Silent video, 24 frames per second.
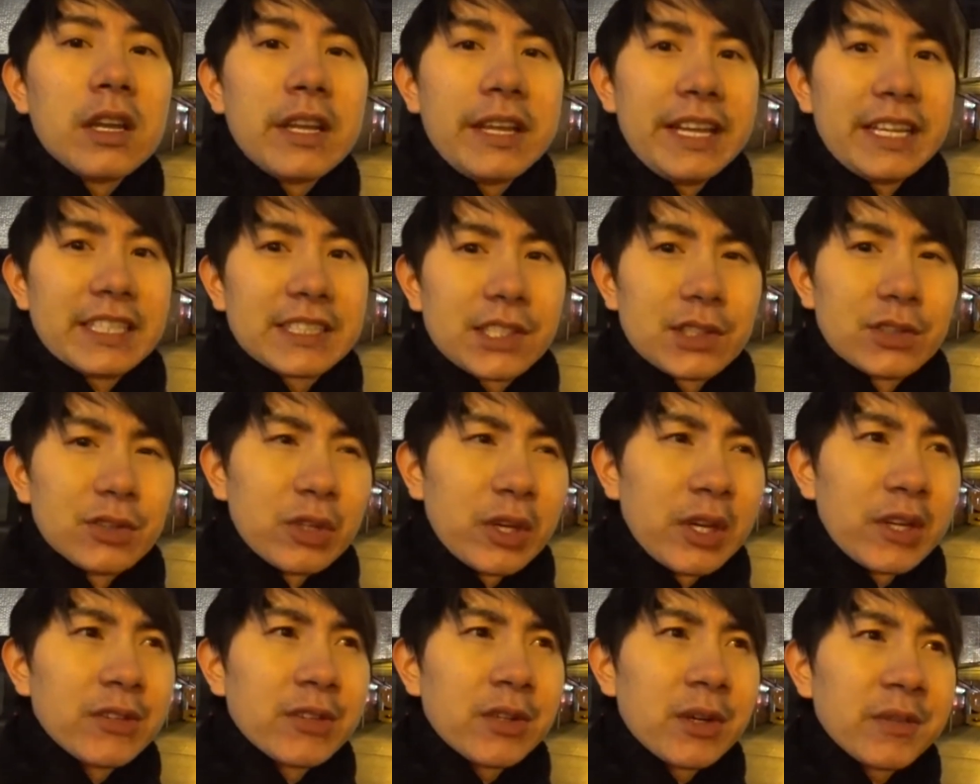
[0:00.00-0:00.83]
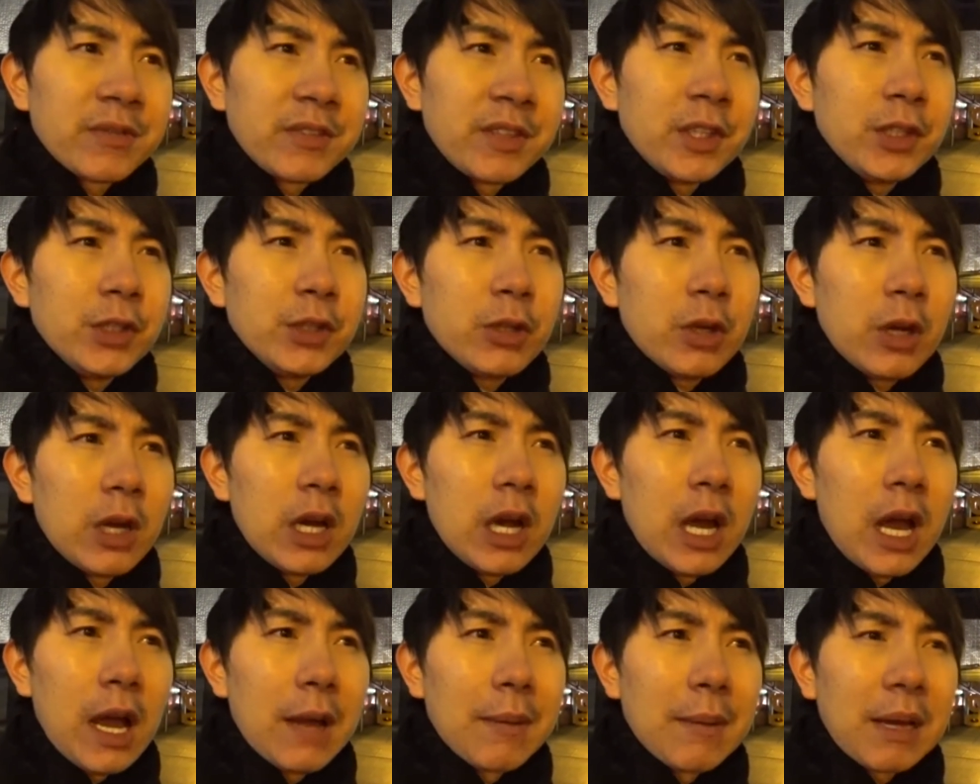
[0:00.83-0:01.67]
It's a re-review.
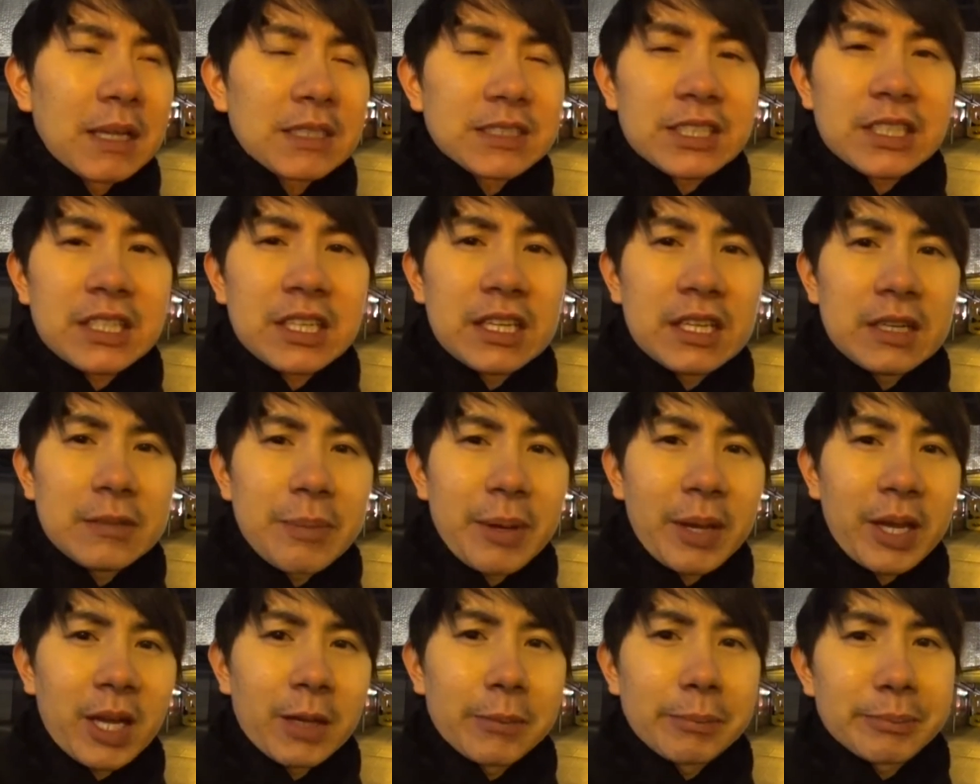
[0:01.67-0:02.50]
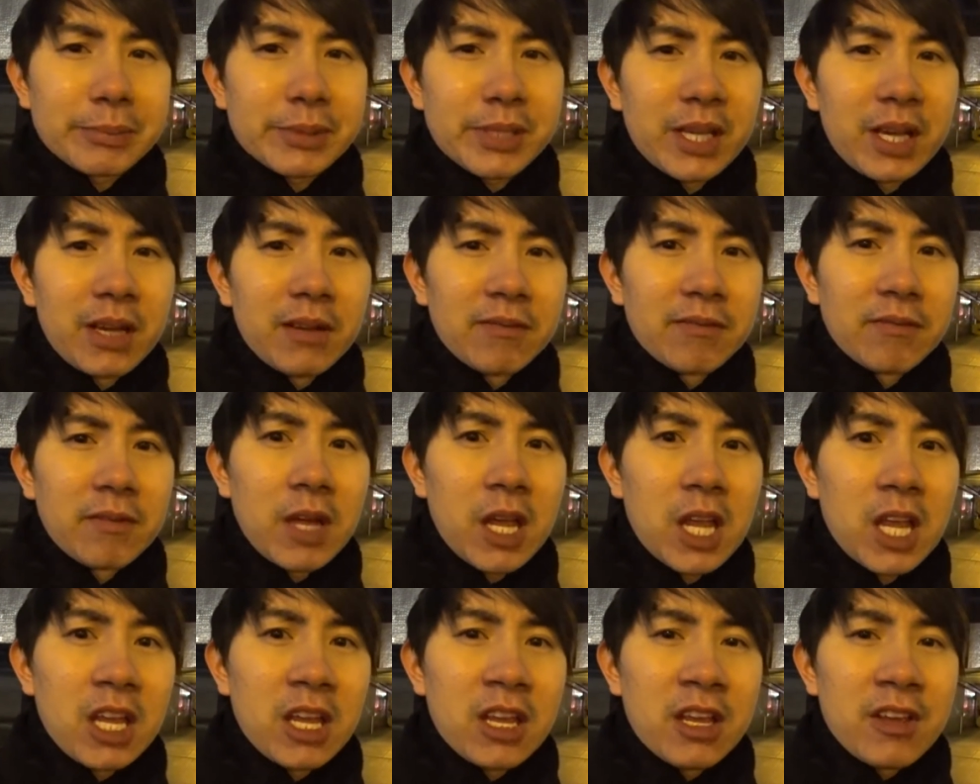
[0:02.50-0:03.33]
I'm actually gonna pick up some
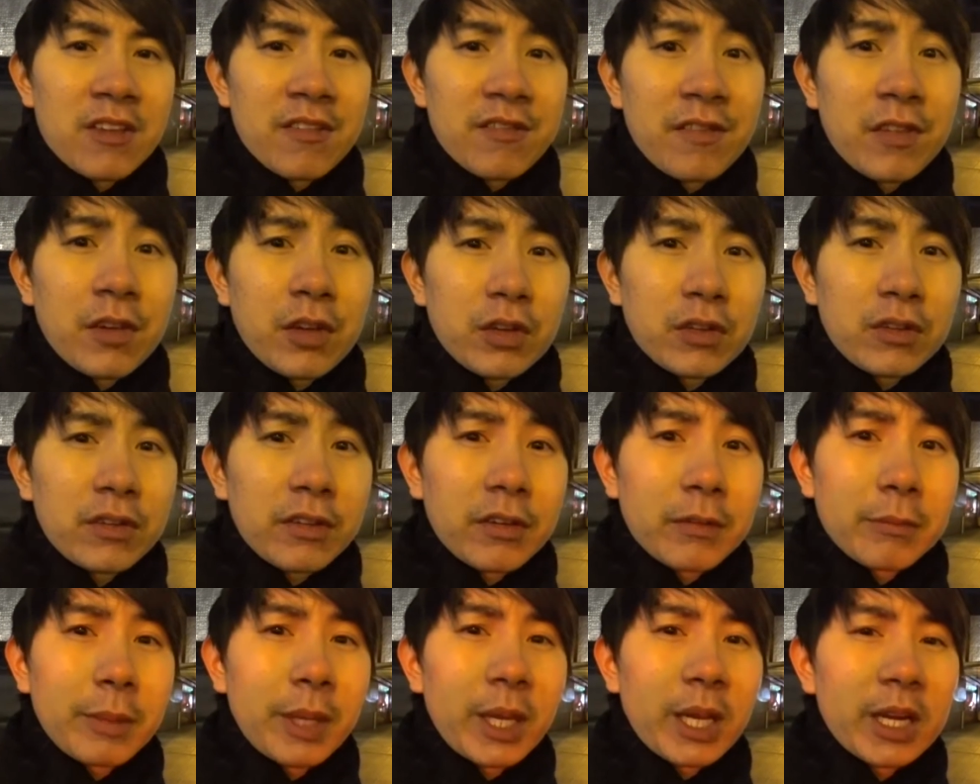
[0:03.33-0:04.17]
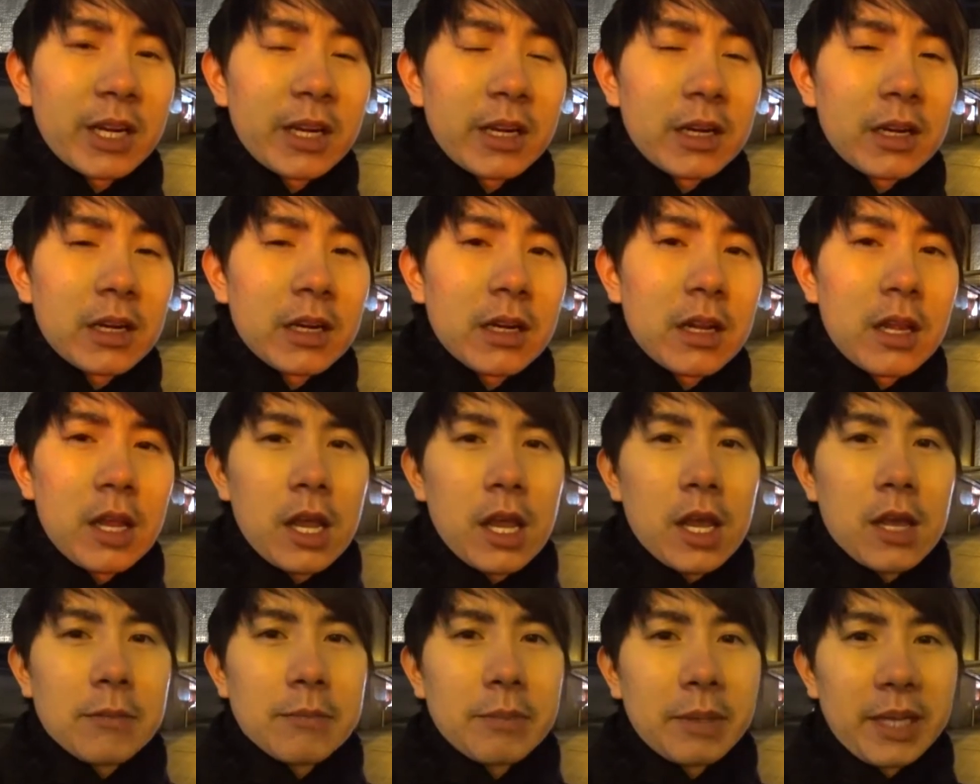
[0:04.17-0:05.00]
food from here,
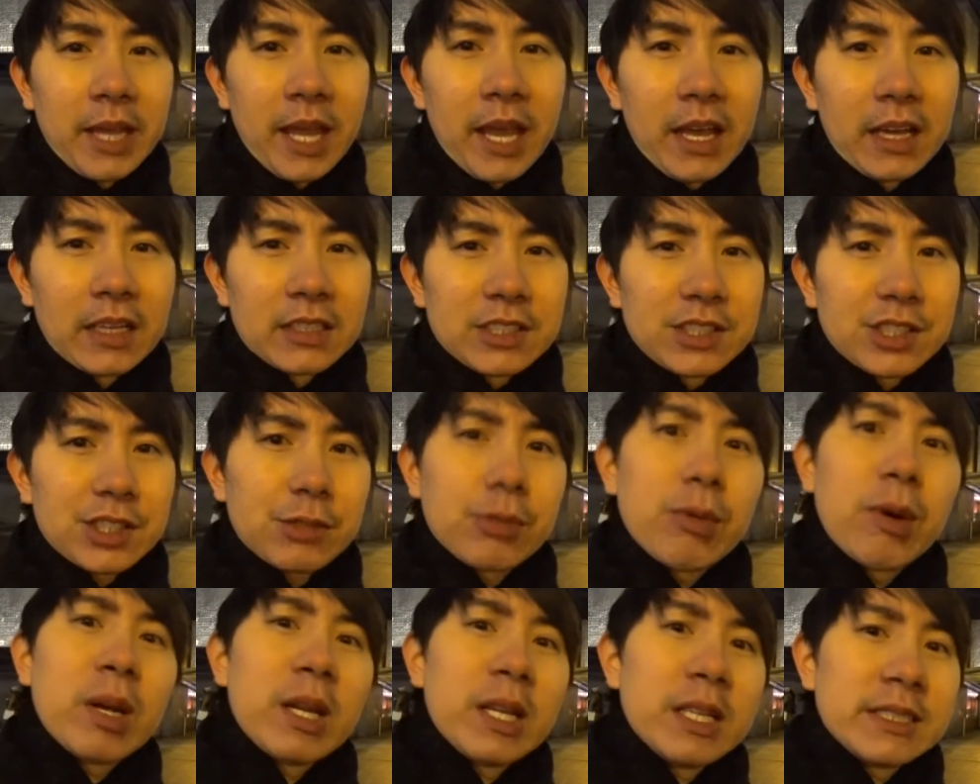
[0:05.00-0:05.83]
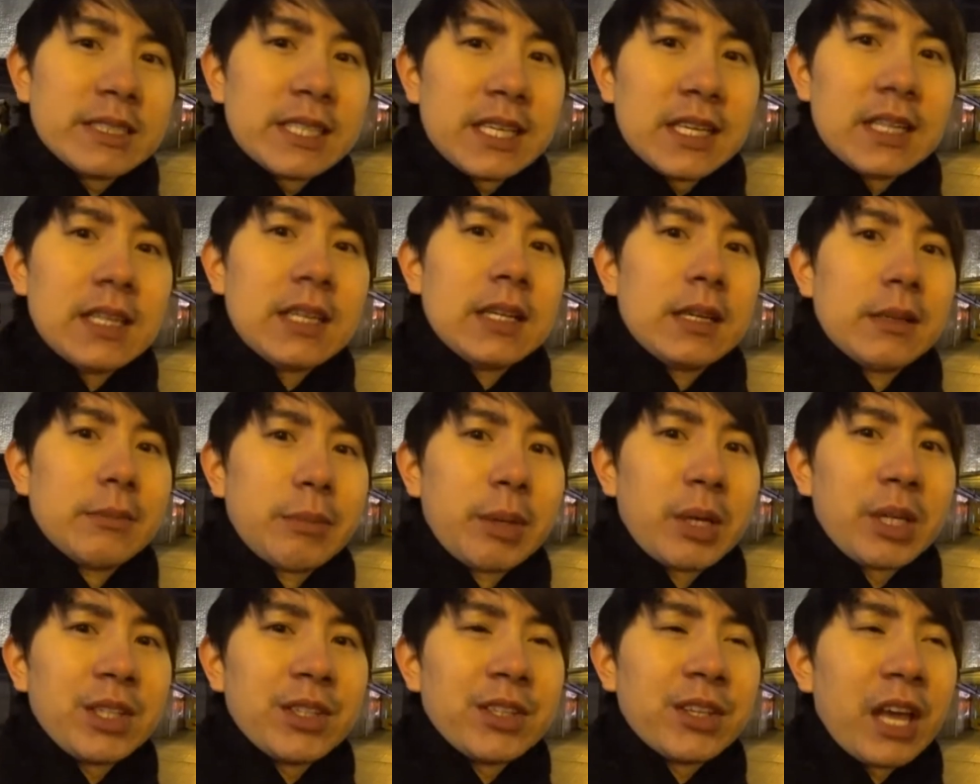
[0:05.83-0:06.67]
but yeah, just wanted to
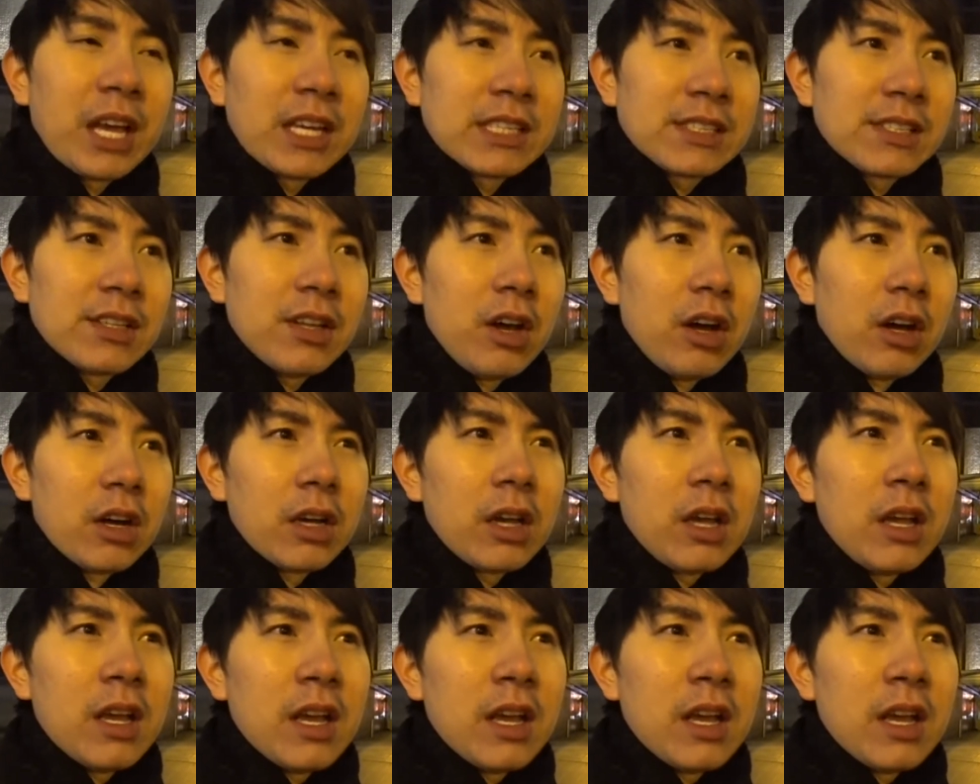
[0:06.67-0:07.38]
bring you guys along.